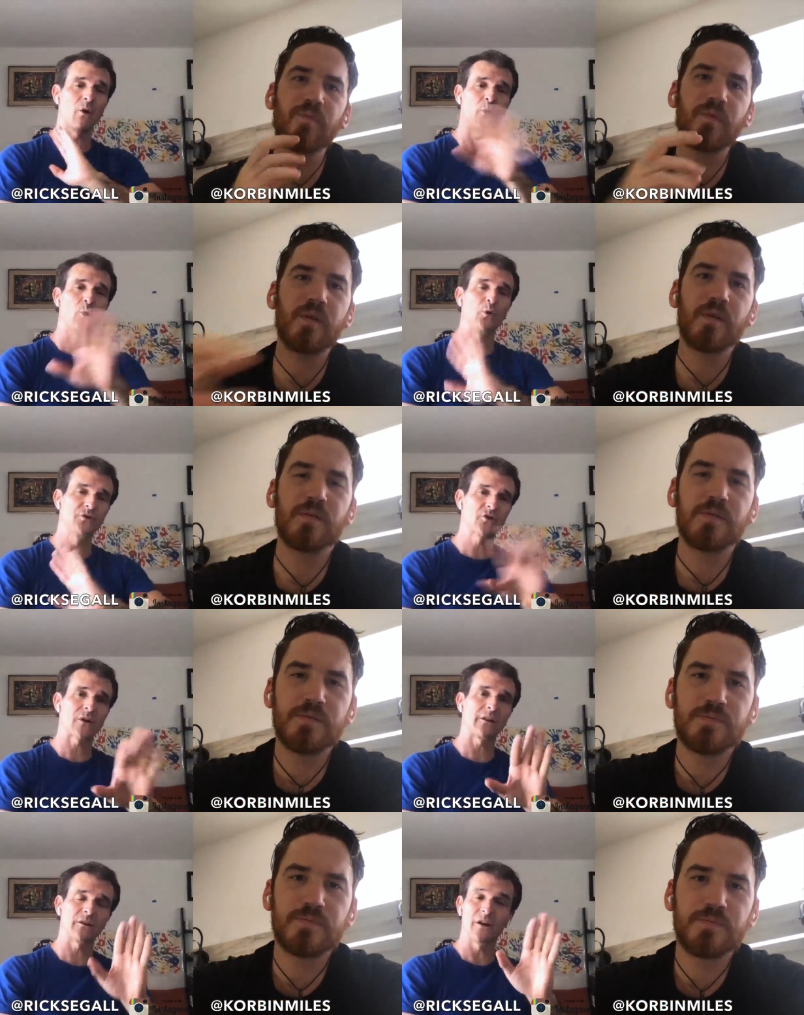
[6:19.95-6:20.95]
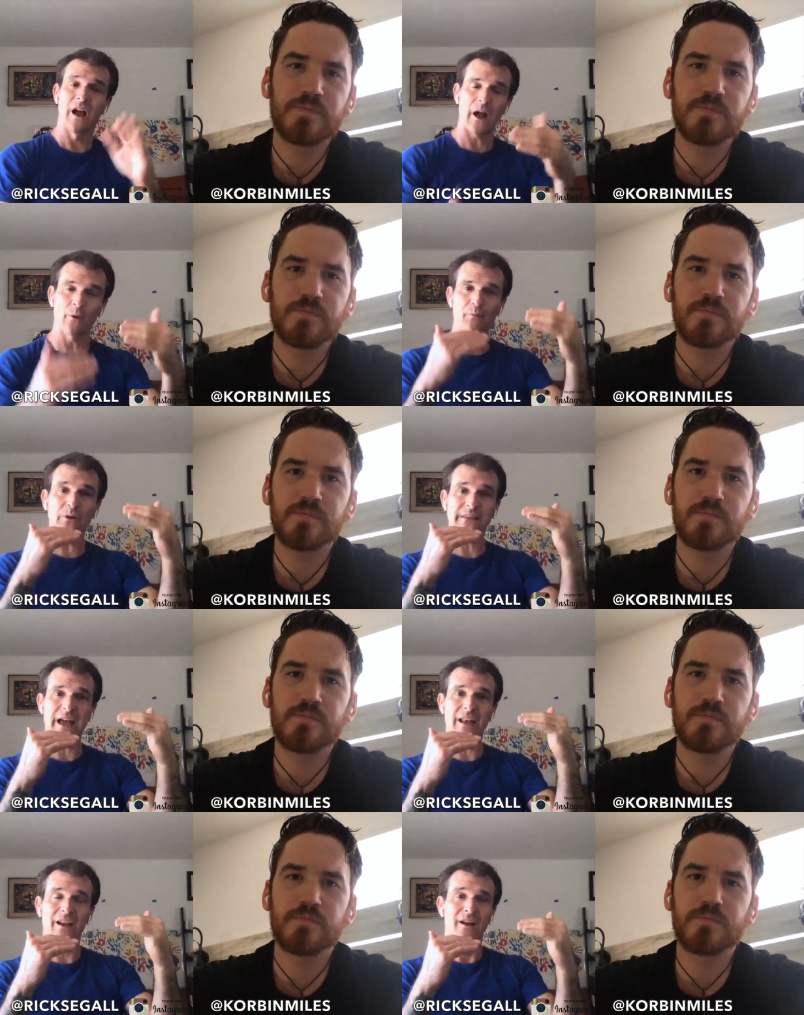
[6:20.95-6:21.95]
Speaker 1: old trailer. I would put
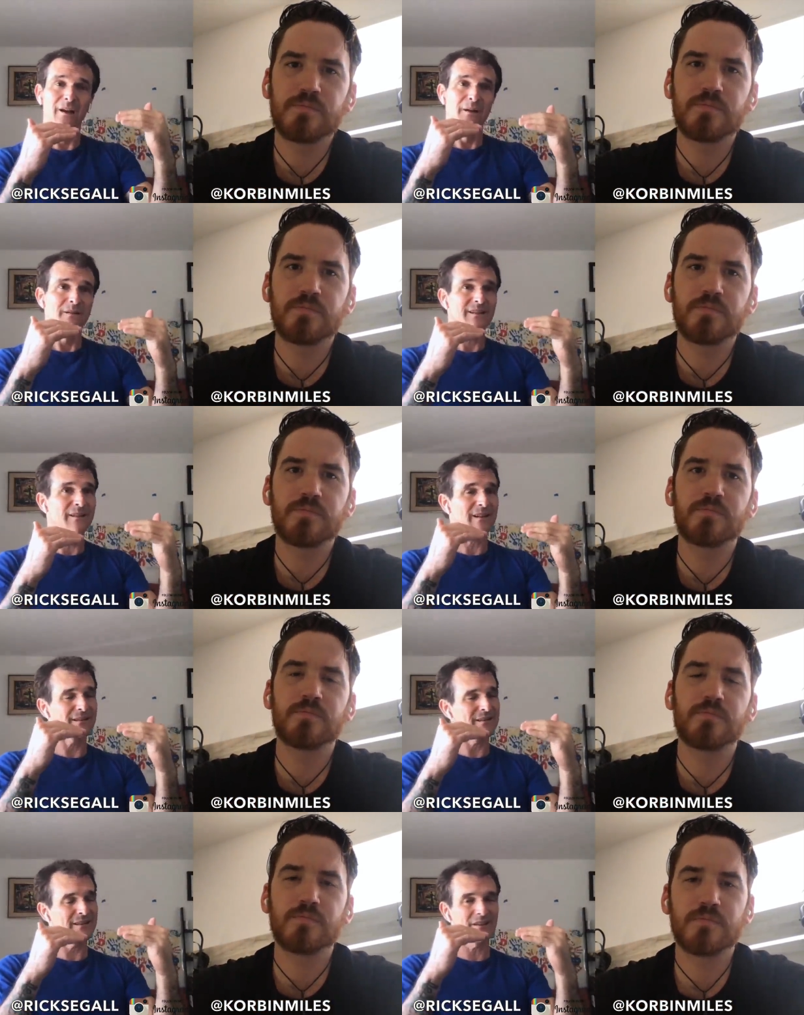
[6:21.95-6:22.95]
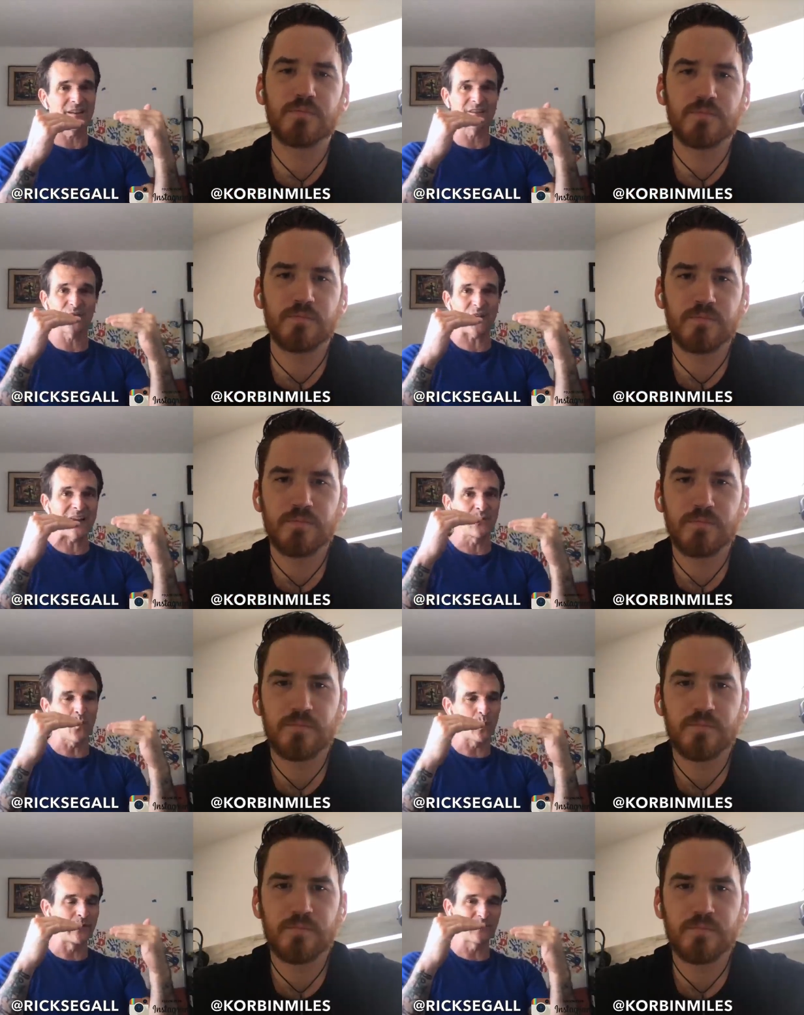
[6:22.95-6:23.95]
that uh, it's
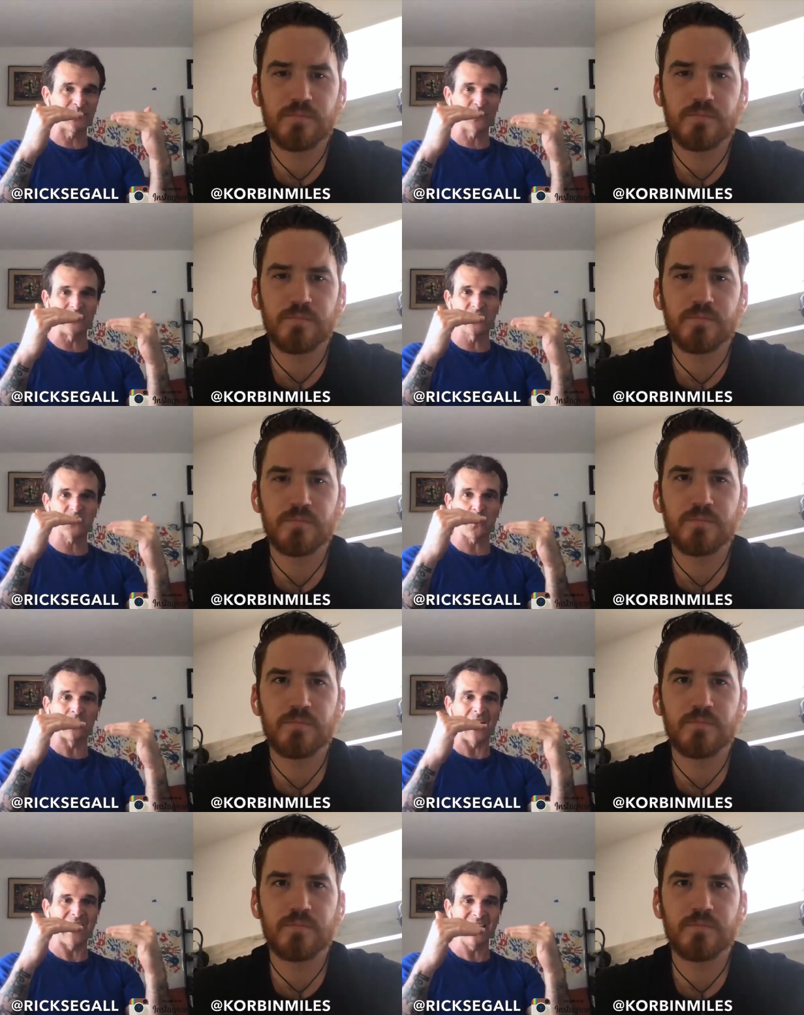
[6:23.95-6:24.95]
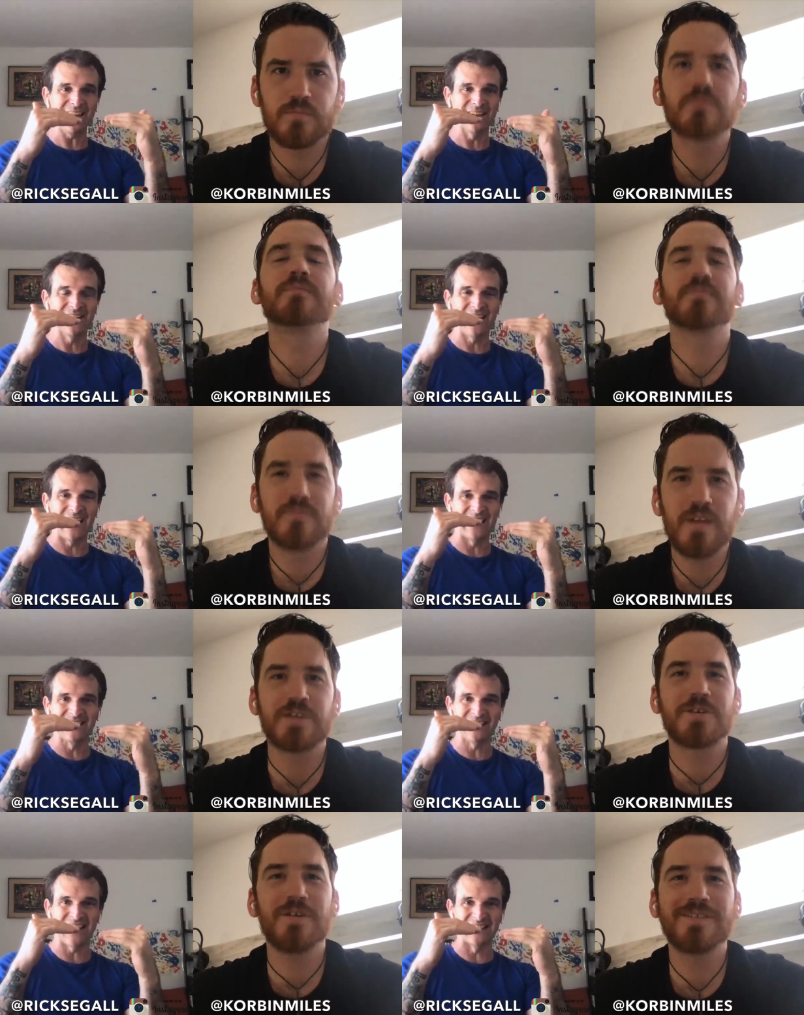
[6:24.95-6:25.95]
fighting words between Sholay
Speaker 2: and
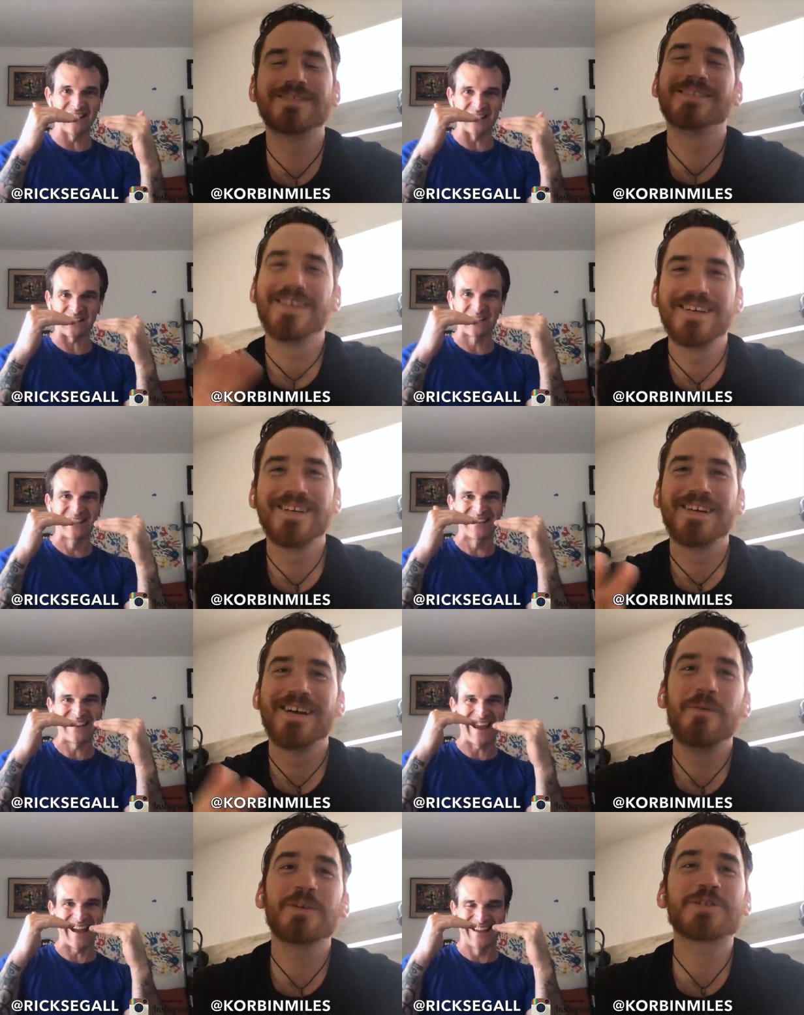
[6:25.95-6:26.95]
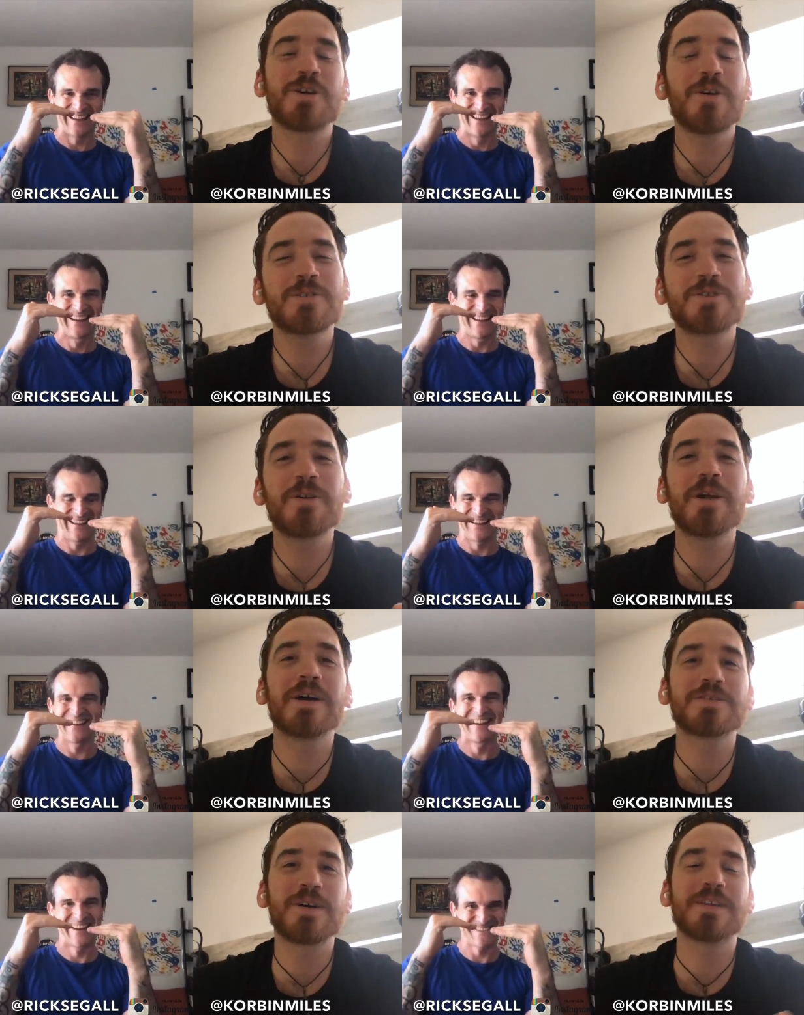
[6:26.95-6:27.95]
yeah, Sh and this. Yeah, Sh Sholay
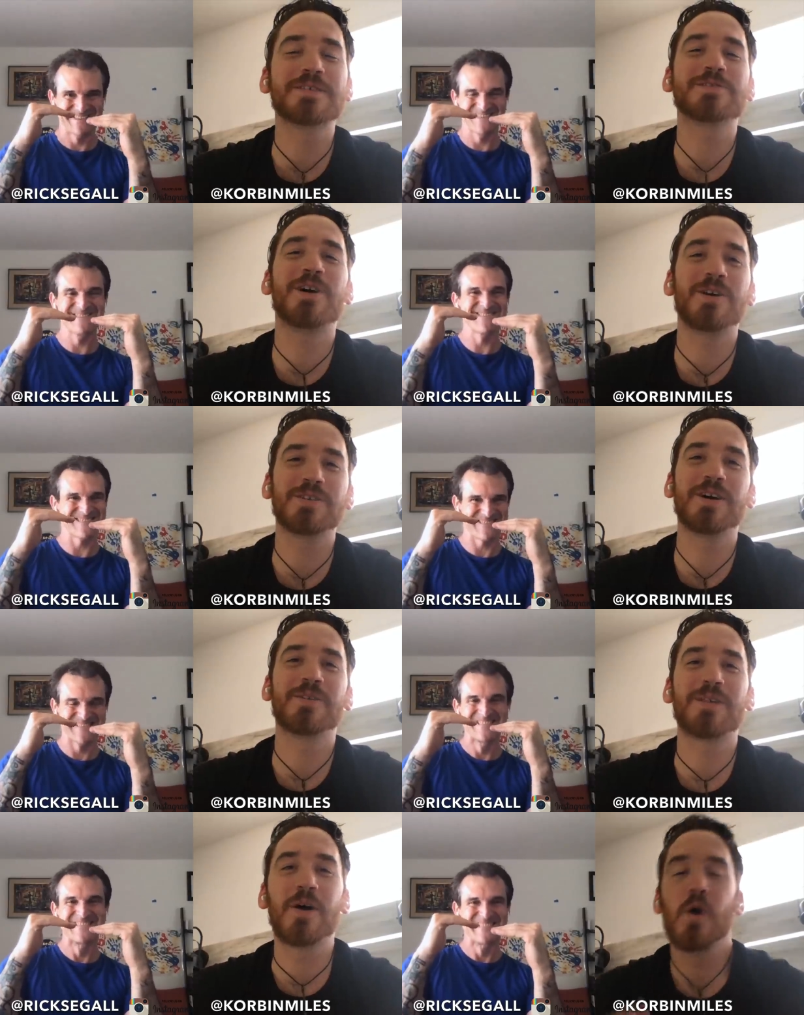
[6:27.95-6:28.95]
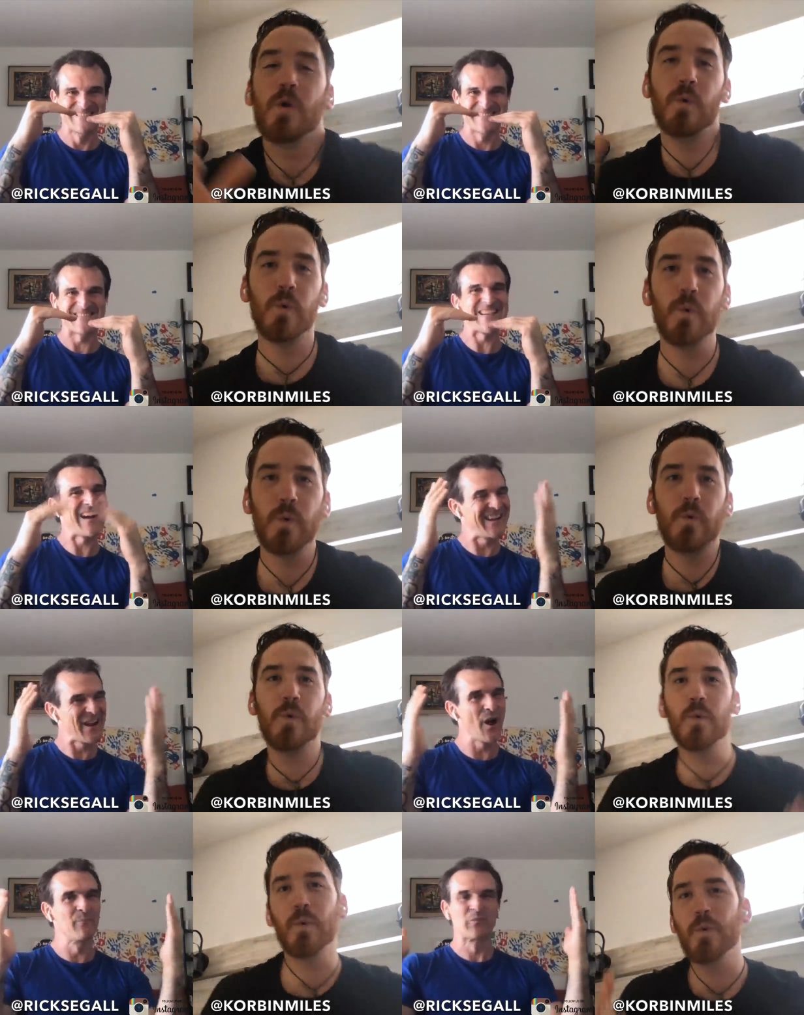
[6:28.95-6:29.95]
also had the song though. The
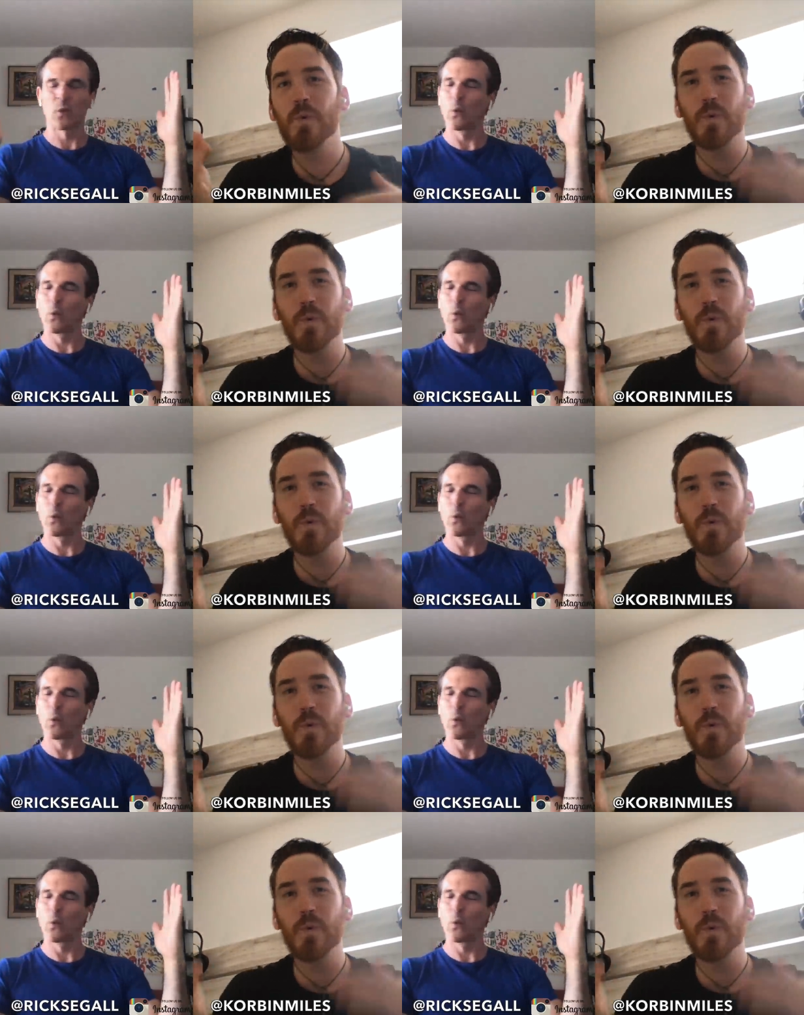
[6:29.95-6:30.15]
Speaker 1: I know,